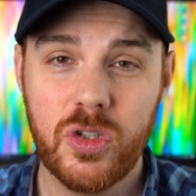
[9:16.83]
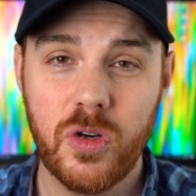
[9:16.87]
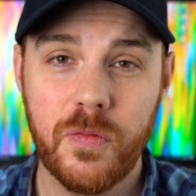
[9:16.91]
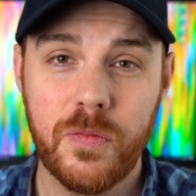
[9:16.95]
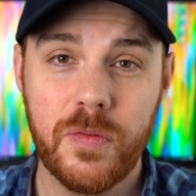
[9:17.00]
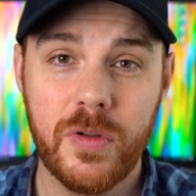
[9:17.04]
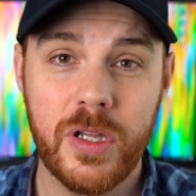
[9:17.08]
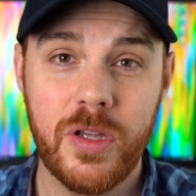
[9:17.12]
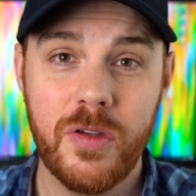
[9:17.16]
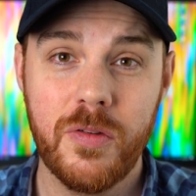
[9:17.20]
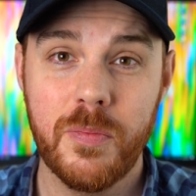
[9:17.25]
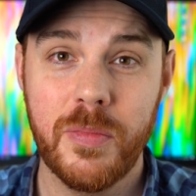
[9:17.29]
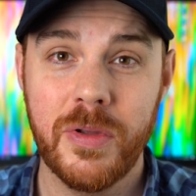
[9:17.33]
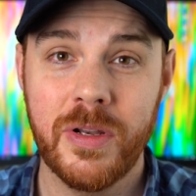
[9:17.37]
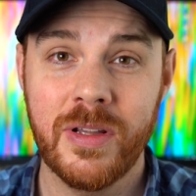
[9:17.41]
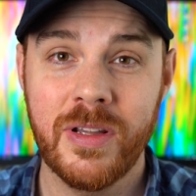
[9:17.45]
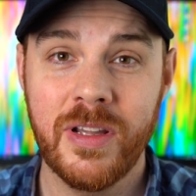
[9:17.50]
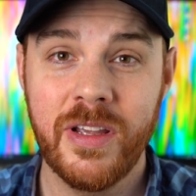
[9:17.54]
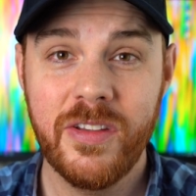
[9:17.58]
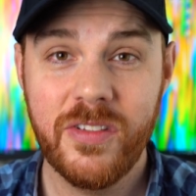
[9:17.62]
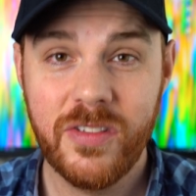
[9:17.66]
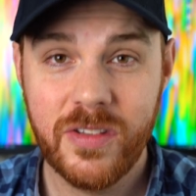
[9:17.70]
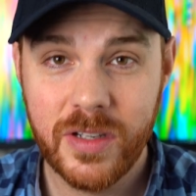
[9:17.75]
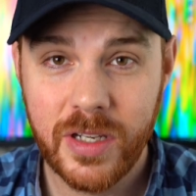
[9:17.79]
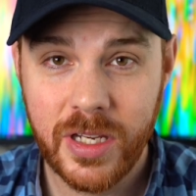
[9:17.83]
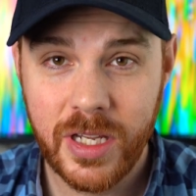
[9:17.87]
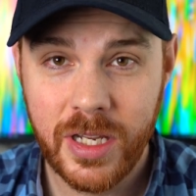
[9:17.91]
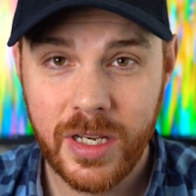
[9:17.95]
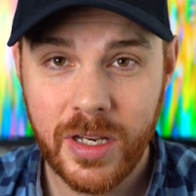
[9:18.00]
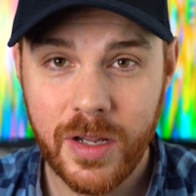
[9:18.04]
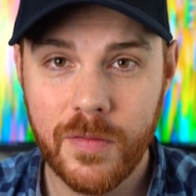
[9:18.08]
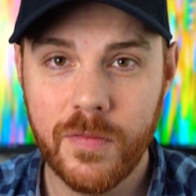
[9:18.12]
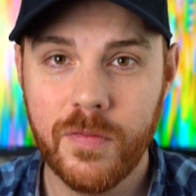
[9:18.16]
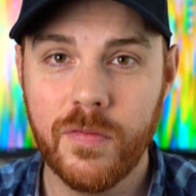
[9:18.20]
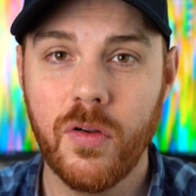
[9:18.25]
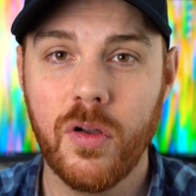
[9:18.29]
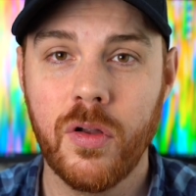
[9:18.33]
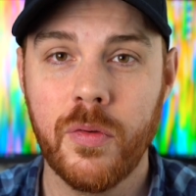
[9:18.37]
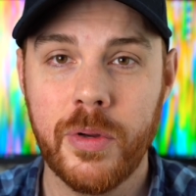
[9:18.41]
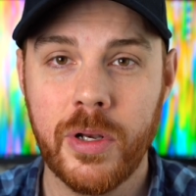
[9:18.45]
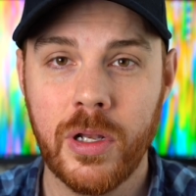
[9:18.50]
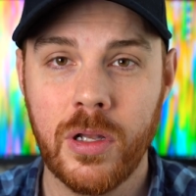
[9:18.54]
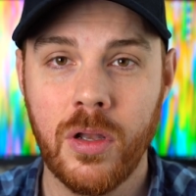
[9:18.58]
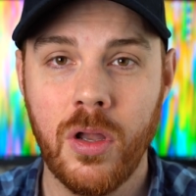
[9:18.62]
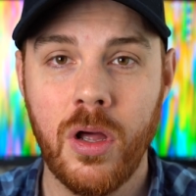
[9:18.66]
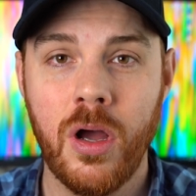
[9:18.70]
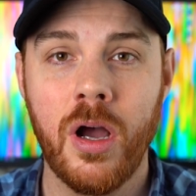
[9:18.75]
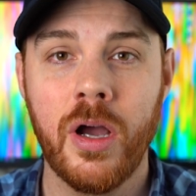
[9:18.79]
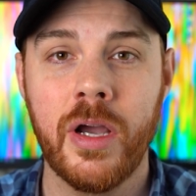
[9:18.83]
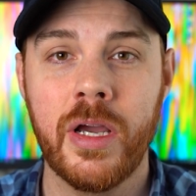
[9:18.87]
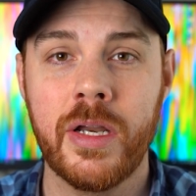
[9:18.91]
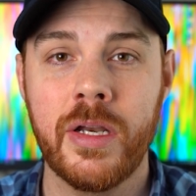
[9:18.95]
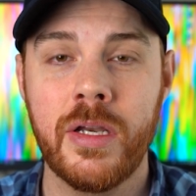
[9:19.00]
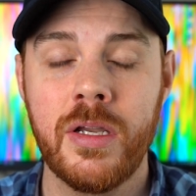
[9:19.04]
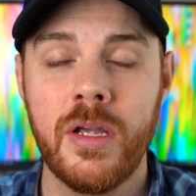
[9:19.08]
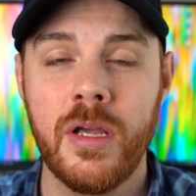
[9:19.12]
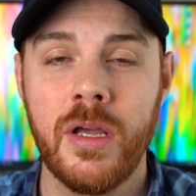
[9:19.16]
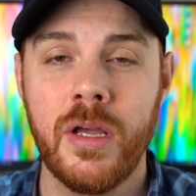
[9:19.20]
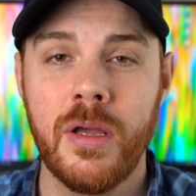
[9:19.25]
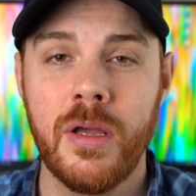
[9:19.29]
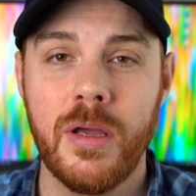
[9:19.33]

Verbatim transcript: Hopefully you've been listening and following along and,